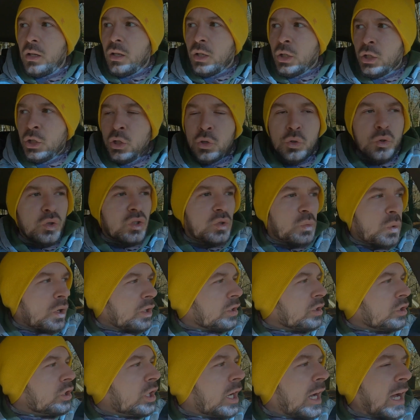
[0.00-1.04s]
use
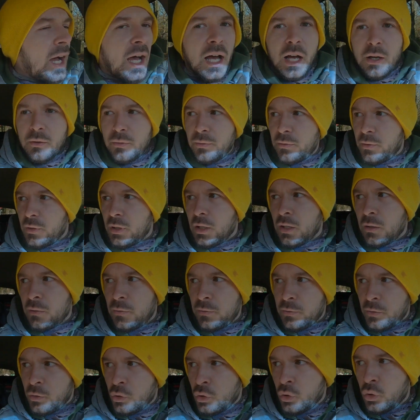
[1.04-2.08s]
what you have.
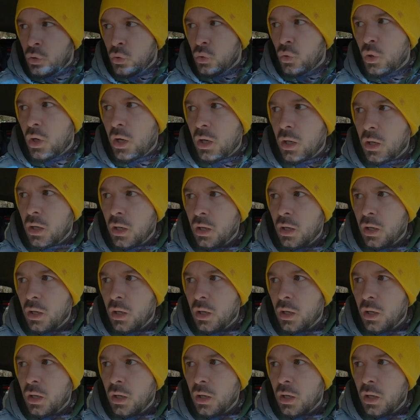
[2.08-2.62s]
If you